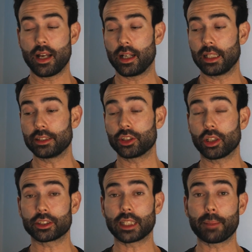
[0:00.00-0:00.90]
and
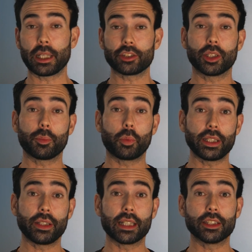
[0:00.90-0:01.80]
charge that battery up
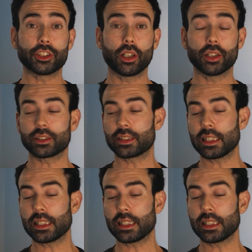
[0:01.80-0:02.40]
when you get the chance.